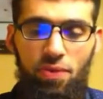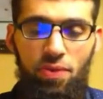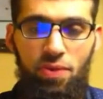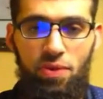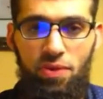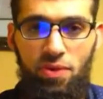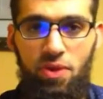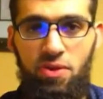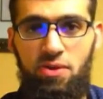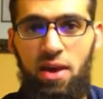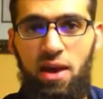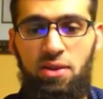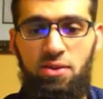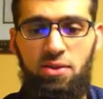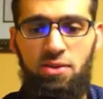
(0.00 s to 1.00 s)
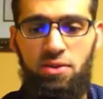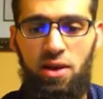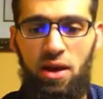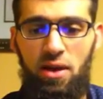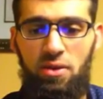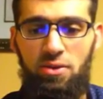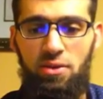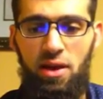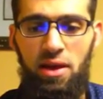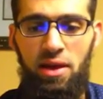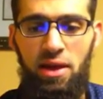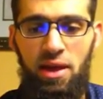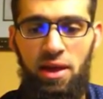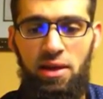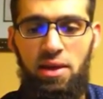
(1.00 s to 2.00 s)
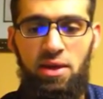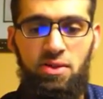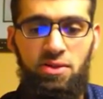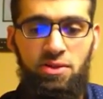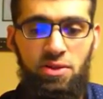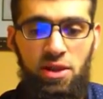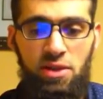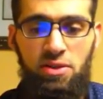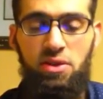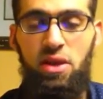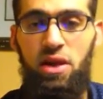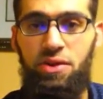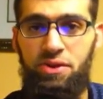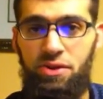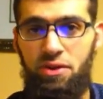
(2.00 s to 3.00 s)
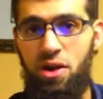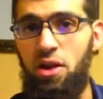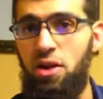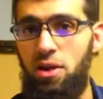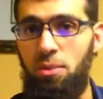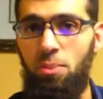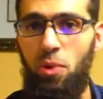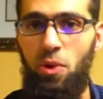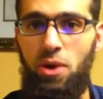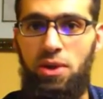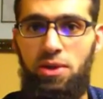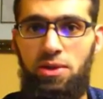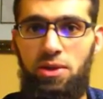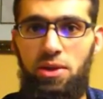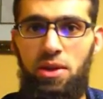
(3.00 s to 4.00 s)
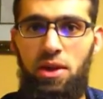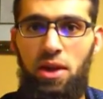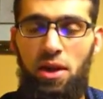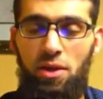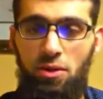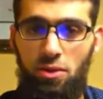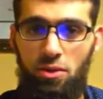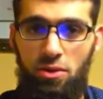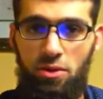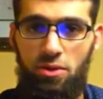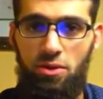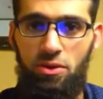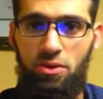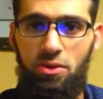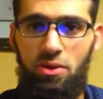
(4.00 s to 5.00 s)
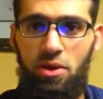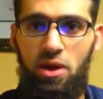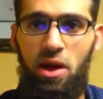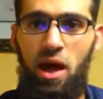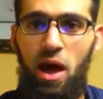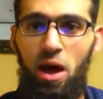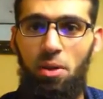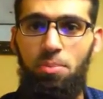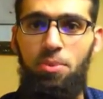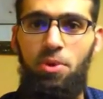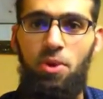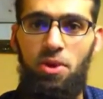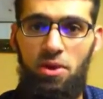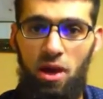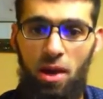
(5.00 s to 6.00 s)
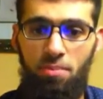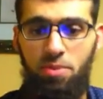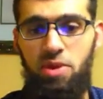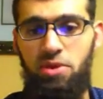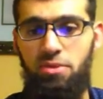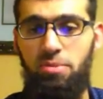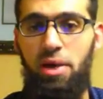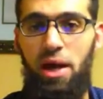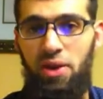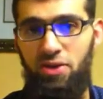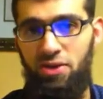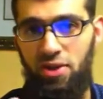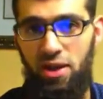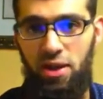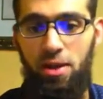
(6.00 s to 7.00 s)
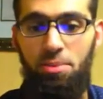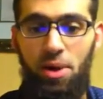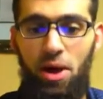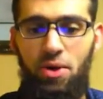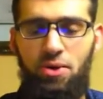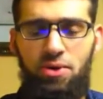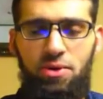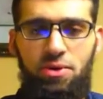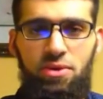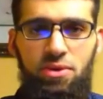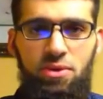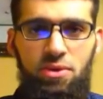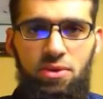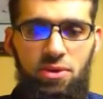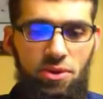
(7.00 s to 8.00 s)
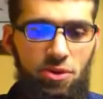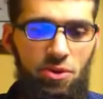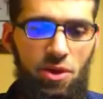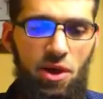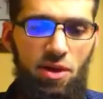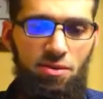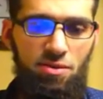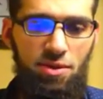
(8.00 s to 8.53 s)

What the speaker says: this exercise, again, is just a starting point in order to help you adopt this mindset about your recovery.